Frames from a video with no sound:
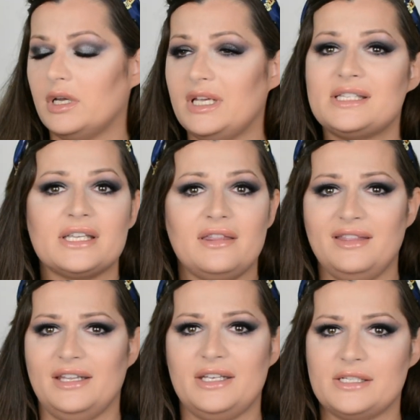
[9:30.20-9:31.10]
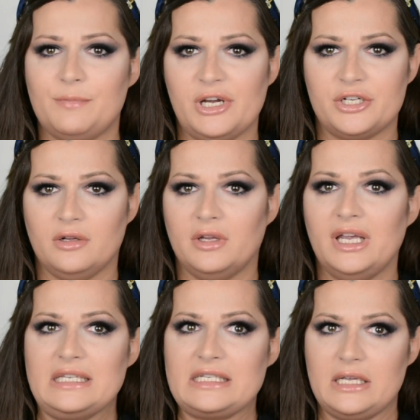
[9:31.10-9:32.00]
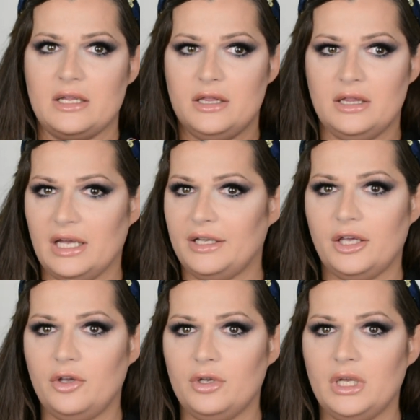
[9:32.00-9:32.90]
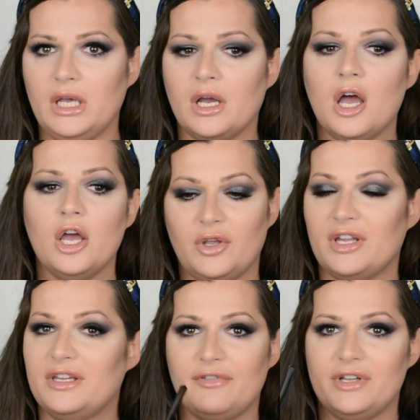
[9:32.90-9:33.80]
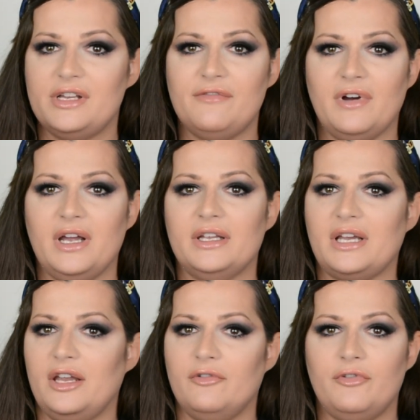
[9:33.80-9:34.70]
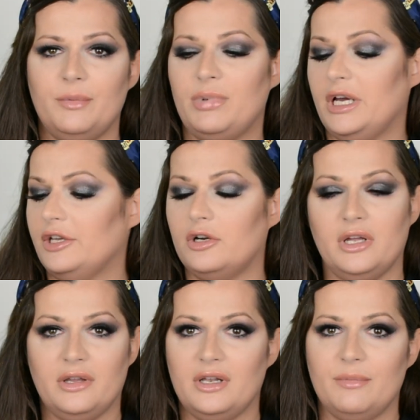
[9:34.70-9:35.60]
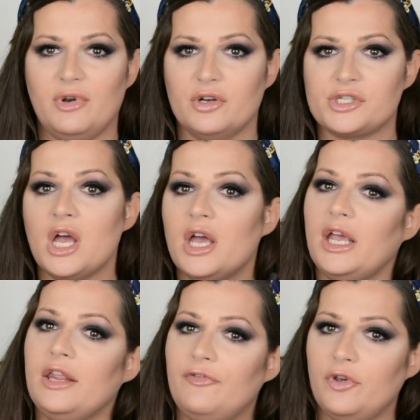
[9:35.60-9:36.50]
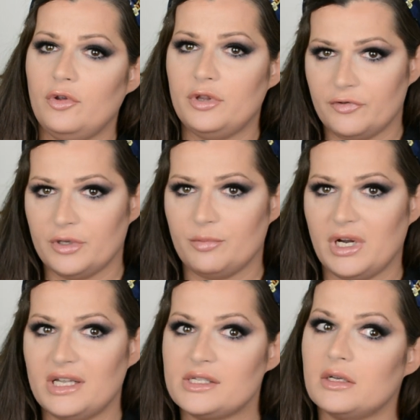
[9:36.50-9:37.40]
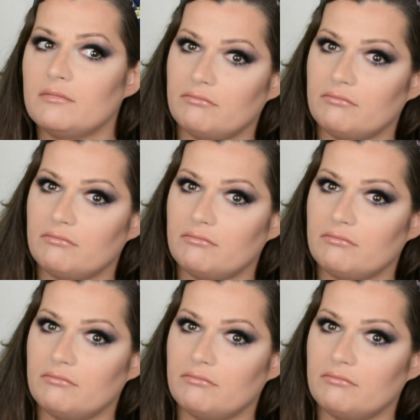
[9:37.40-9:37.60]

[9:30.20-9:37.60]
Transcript: it's nothing special it's nothing unique you can definitely find that kind of lip liner and the lip gloss in few different brands